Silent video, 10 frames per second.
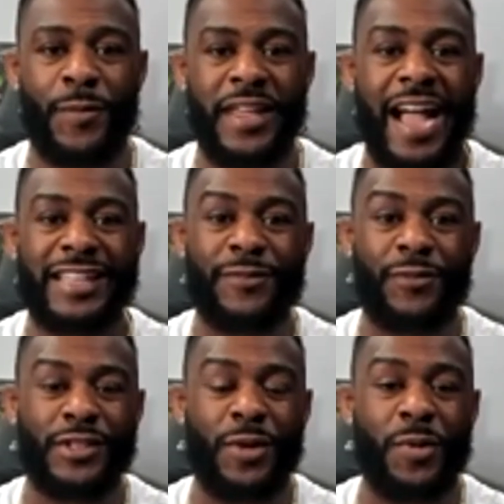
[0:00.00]
When he
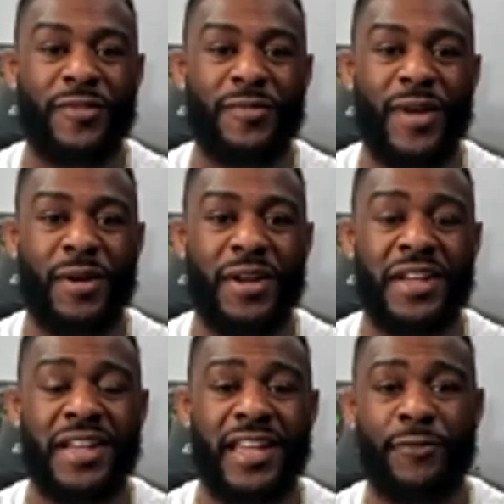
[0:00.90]
actually fought someone of
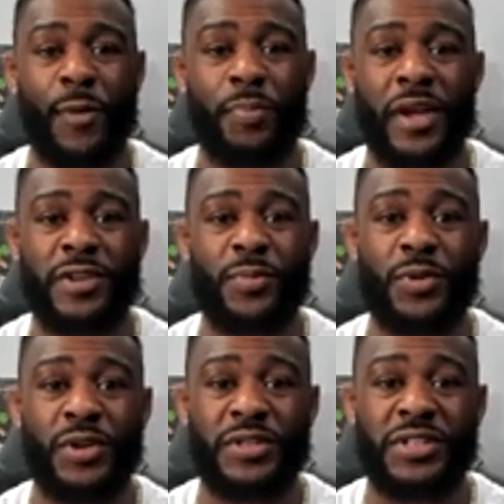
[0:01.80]
merit, he fought
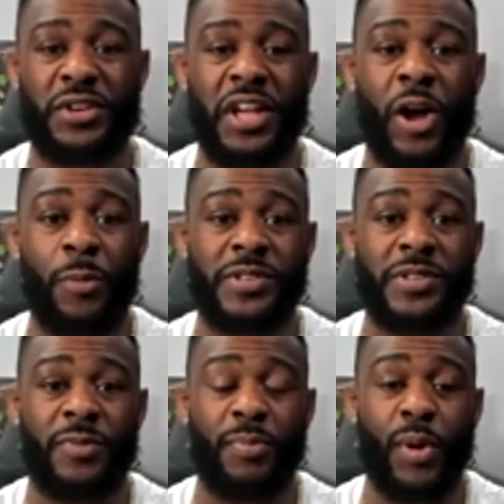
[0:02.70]
Pedro Munhoz and couldn't help
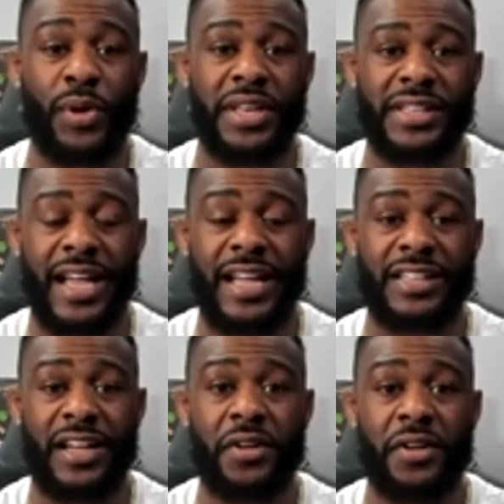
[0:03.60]
himself but poking his
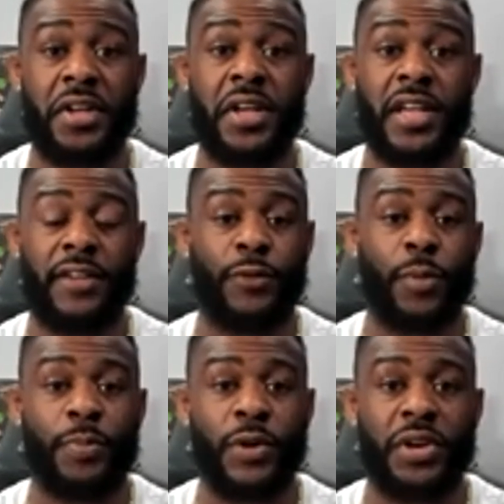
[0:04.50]
eyes out. He
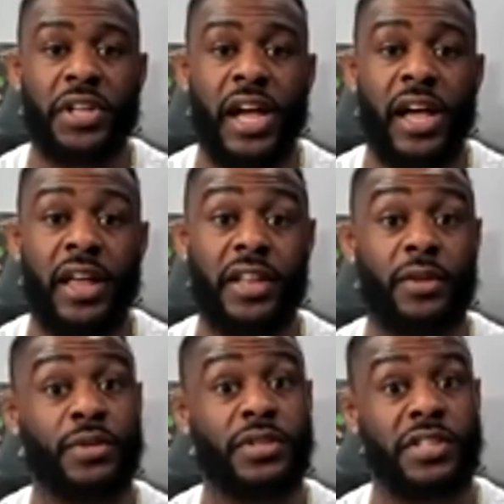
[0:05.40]
fought Petr Yan,
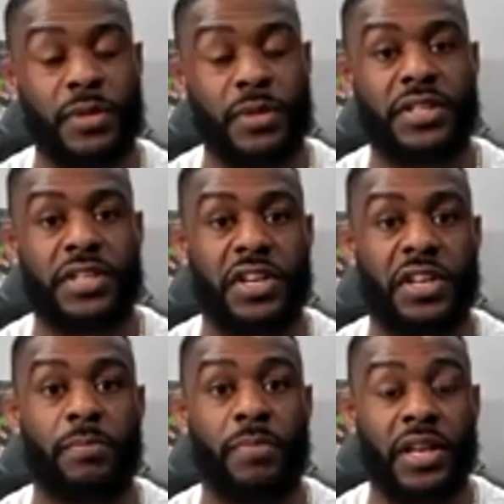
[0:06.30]
and it was a split
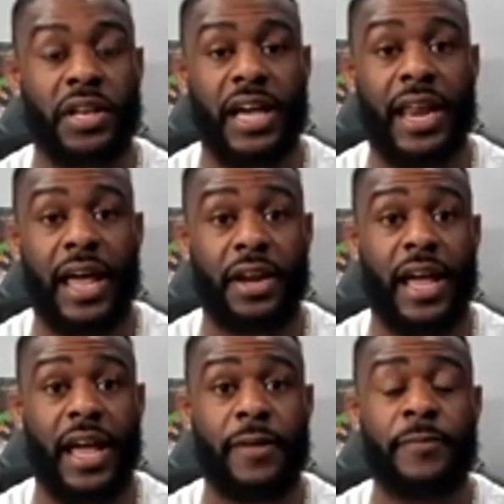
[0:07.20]
decision. He barely got
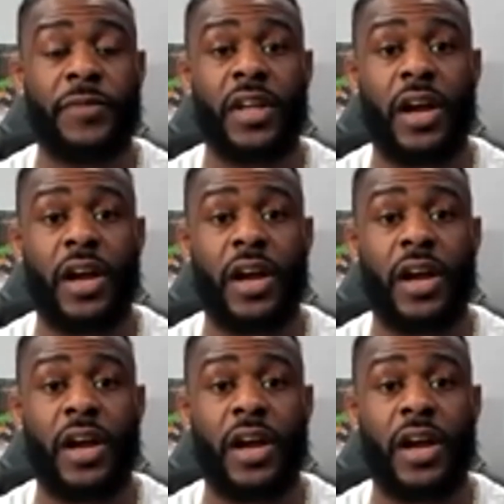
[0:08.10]
out of that.